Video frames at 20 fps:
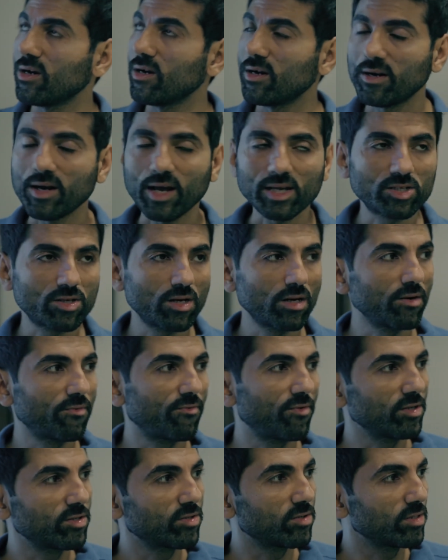natural
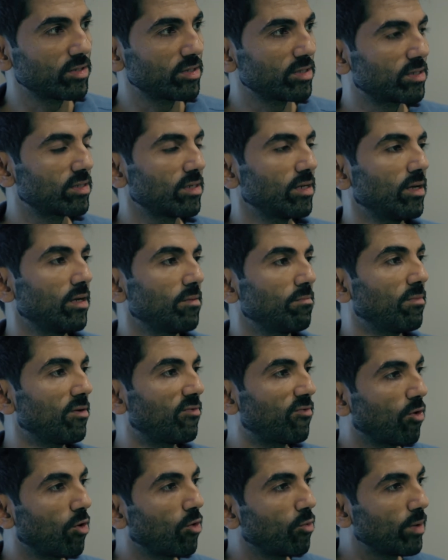refrigerants
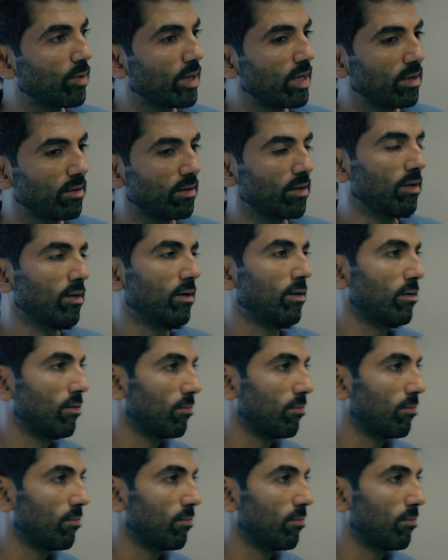before we